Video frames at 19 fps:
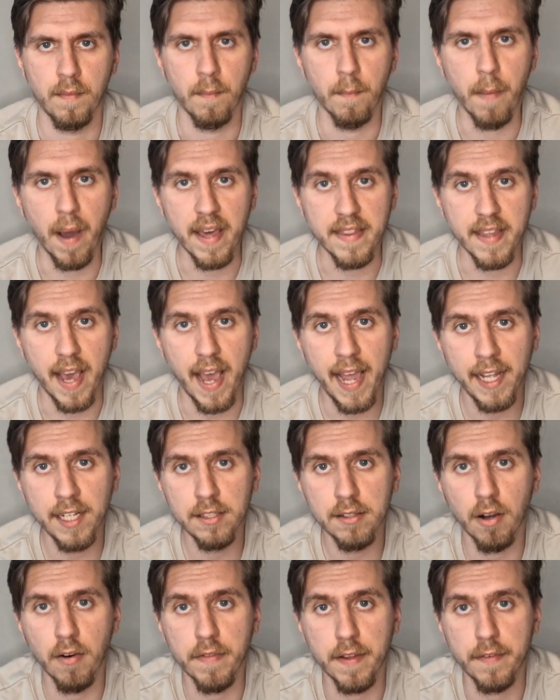By the end
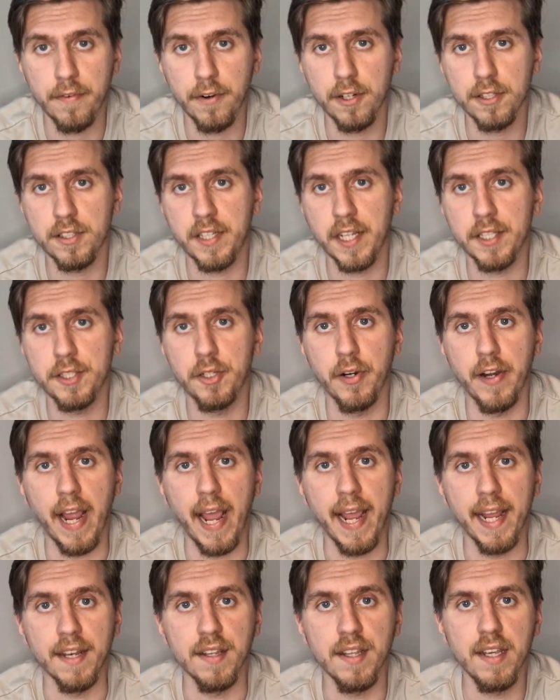of the 1st century
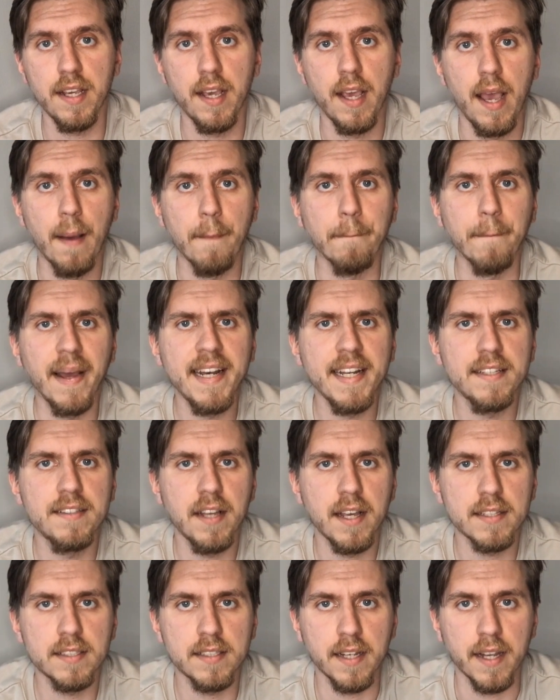AD, many
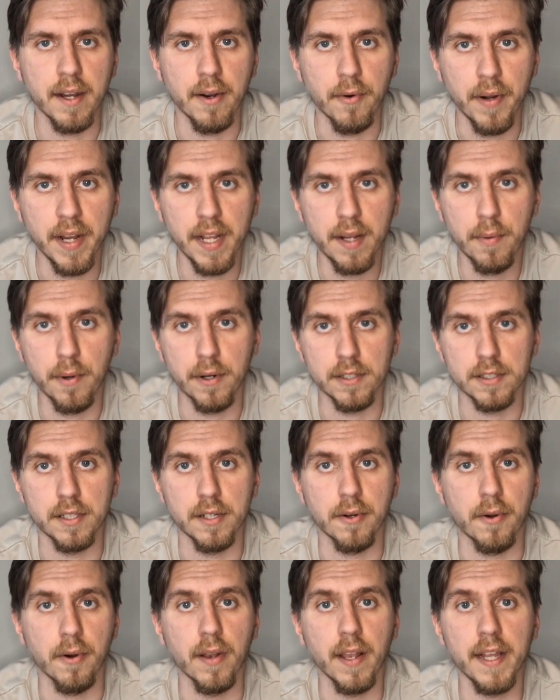texts in Greek were
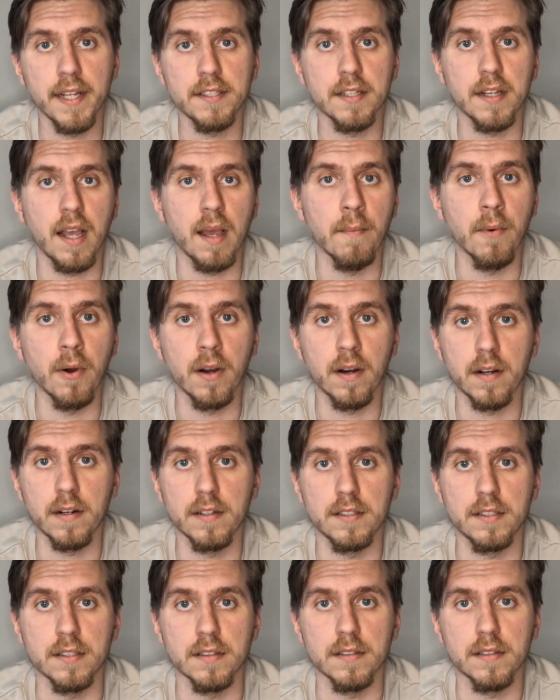circulating among
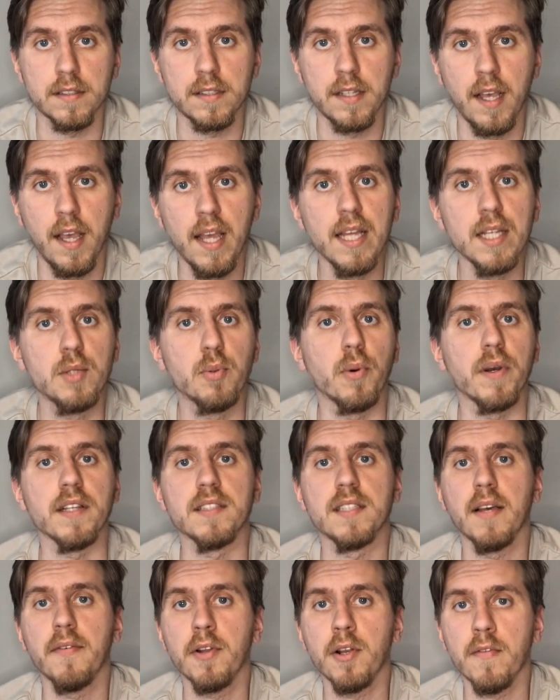Christians.
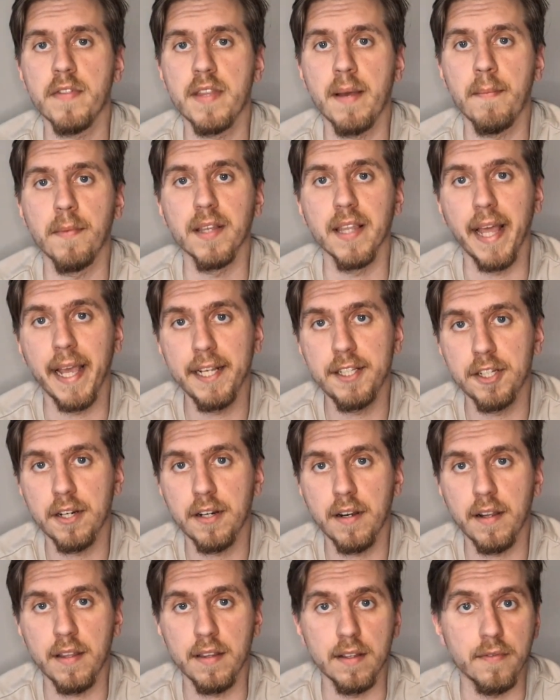27 of them later
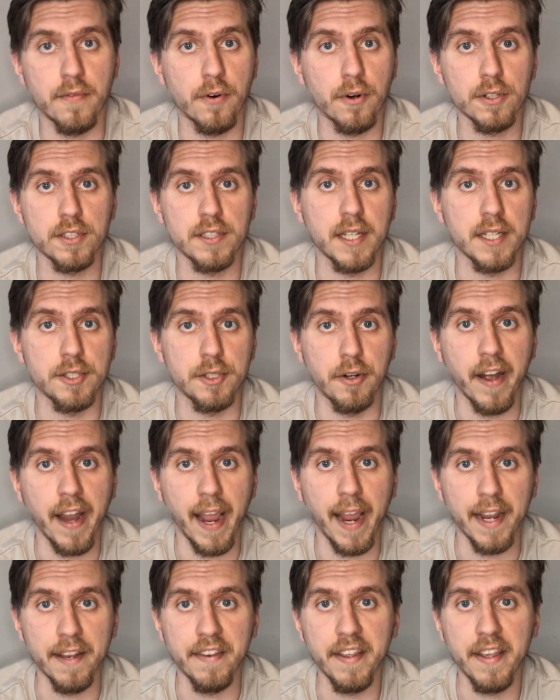in the 4th century
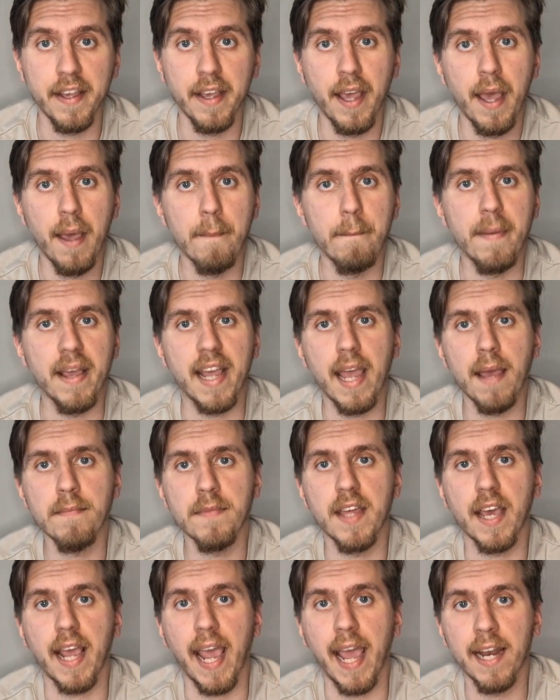AD became
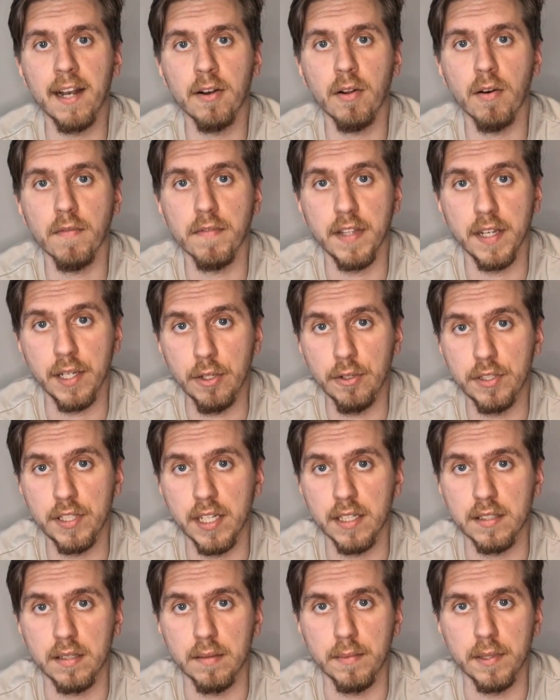the canon of the New
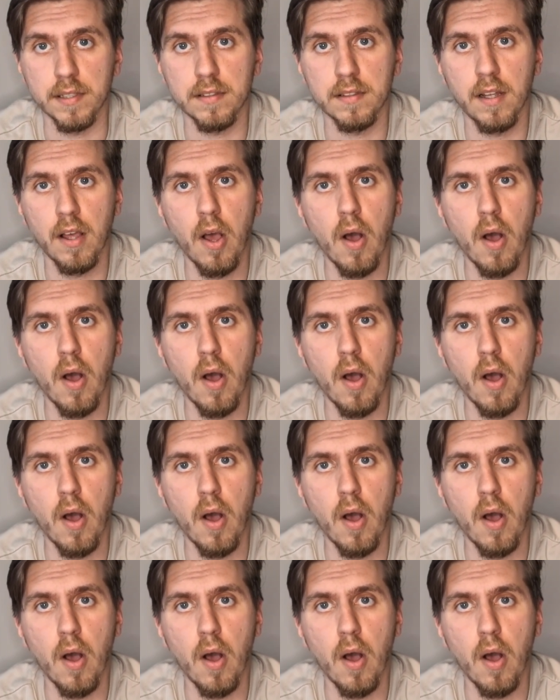Testament.